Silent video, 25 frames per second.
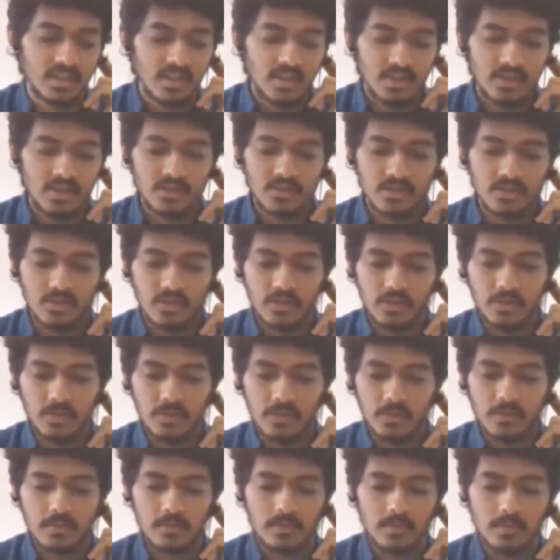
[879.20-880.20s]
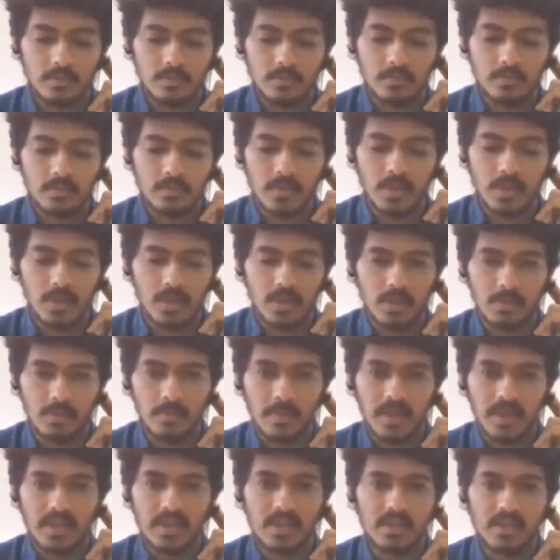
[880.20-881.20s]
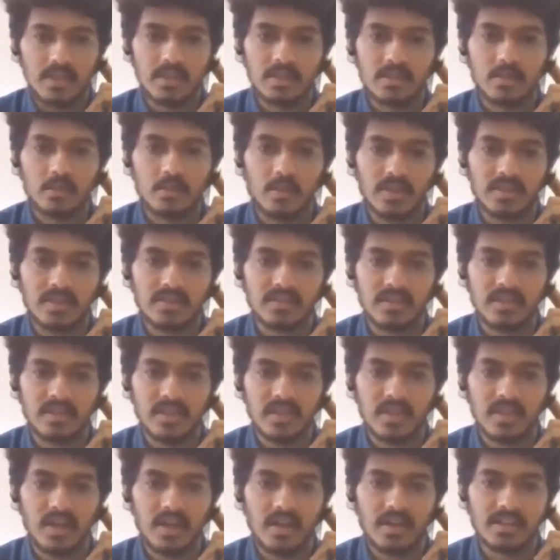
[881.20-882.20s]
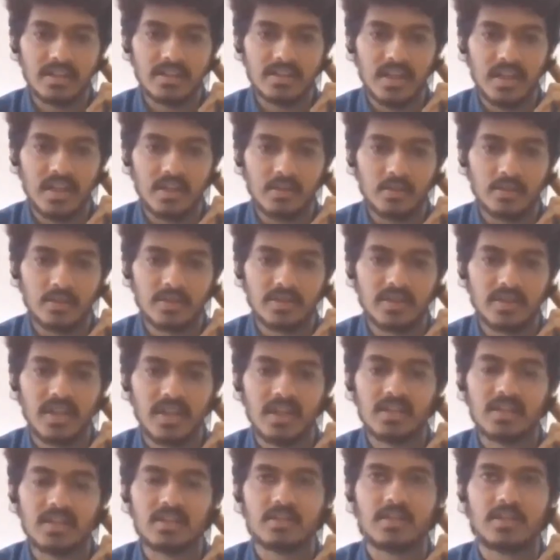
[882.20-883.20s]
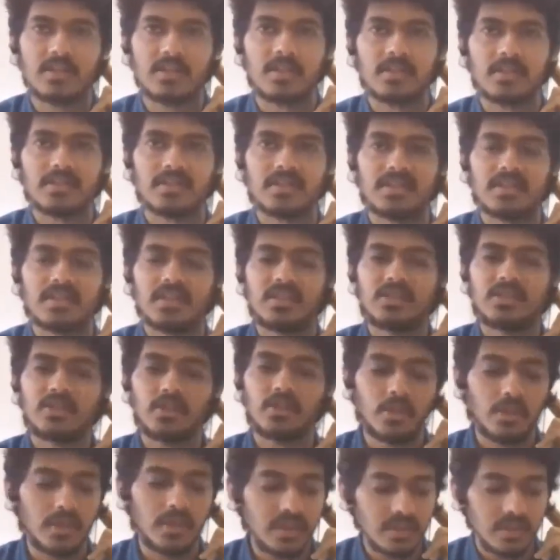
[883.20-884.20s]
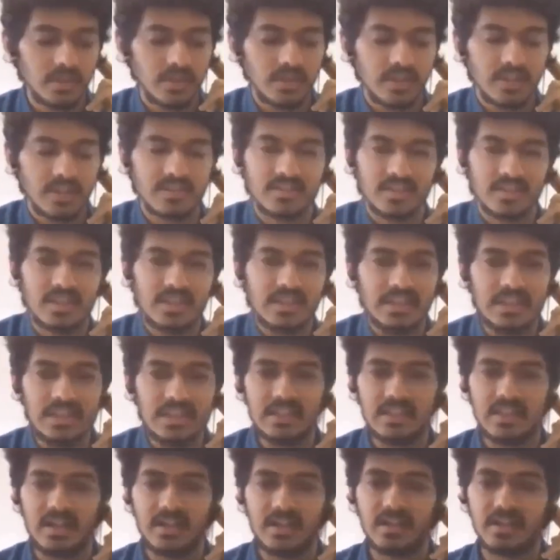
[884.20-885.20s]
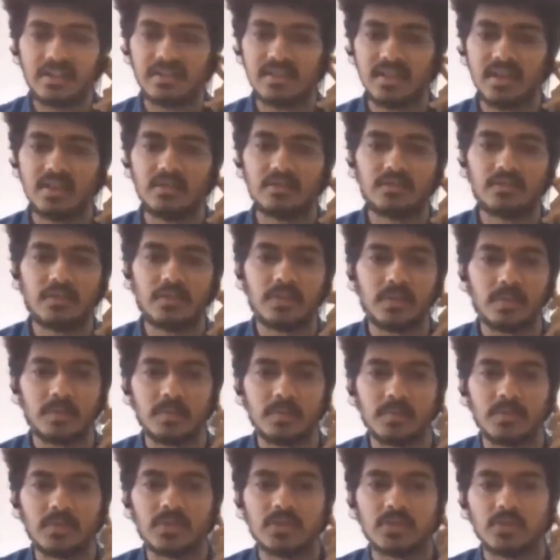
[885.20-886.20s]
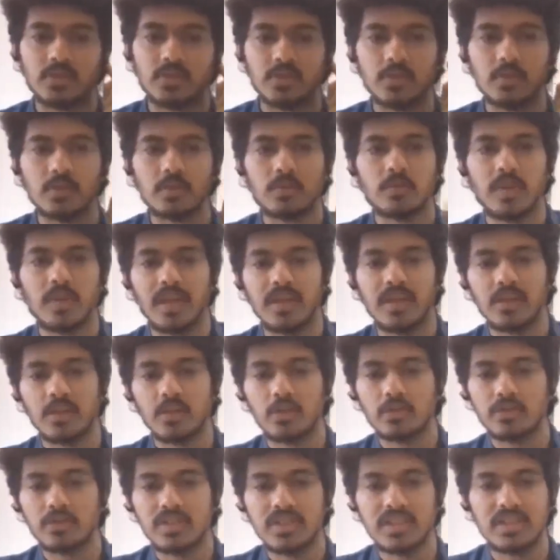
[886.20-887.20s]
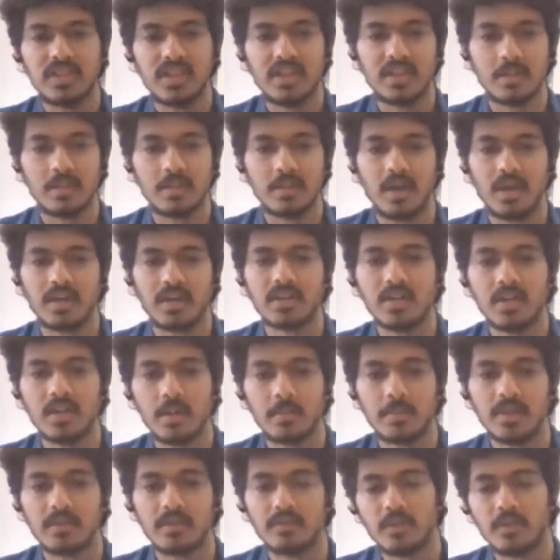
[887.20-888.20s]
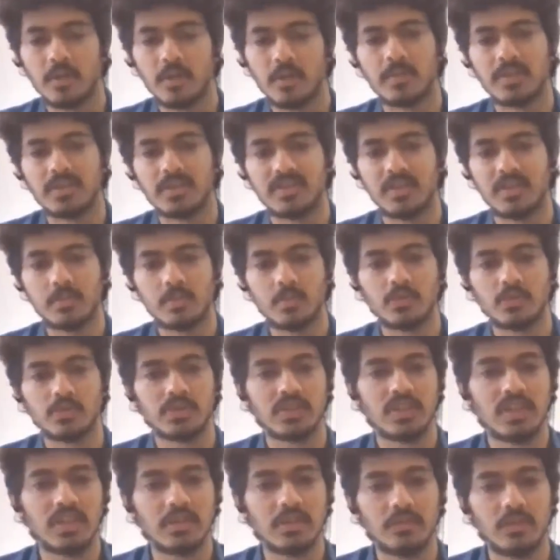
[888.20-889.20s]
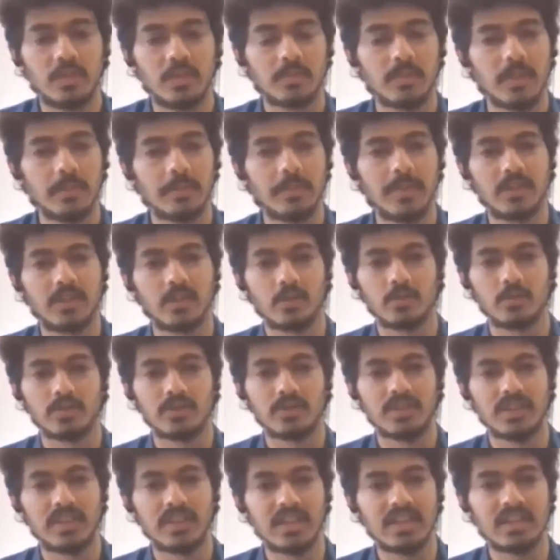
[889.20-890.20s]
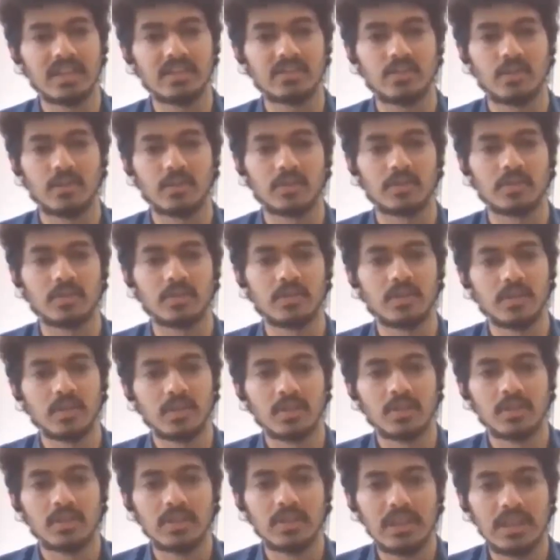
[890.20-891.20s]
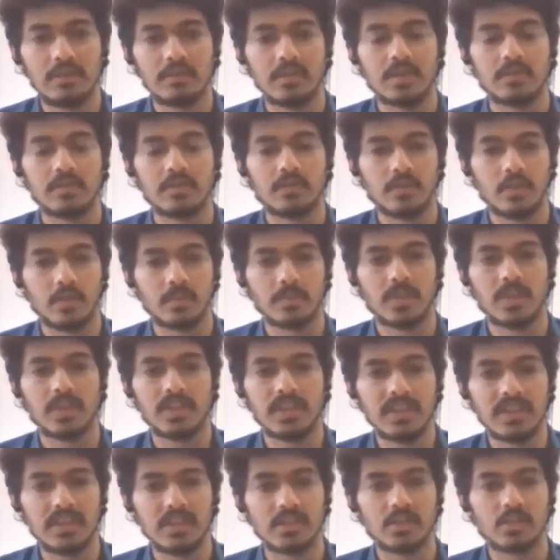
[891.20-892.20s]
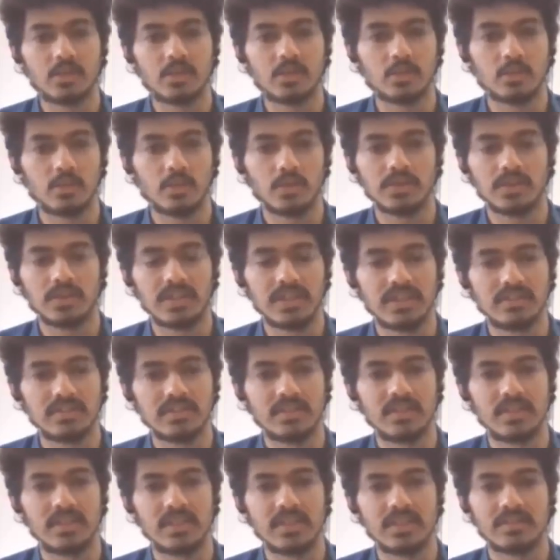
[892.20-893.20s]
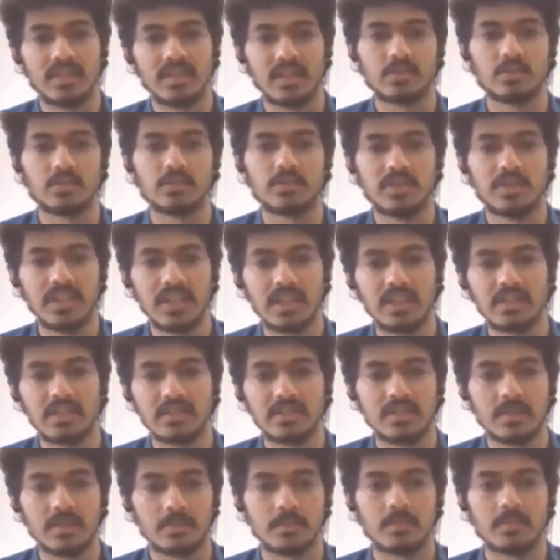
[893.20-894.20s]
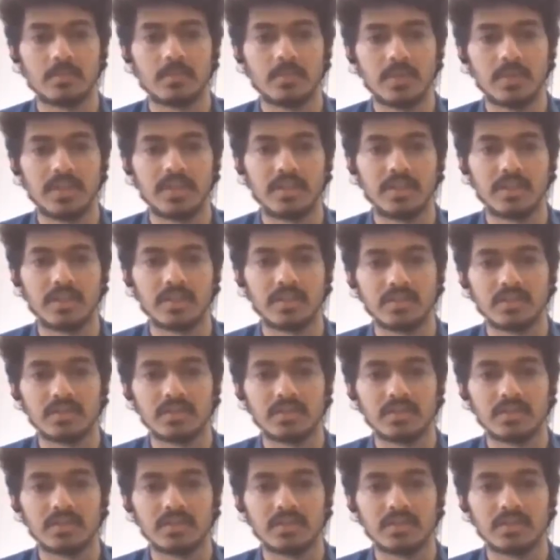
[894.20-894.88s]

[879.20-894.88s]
so my question regarding that was that since it is an interior design firm, so where do you see the demand coming from? Is it mostly from the metro cities or even from the tier two or three cities? Are you seeing some interest?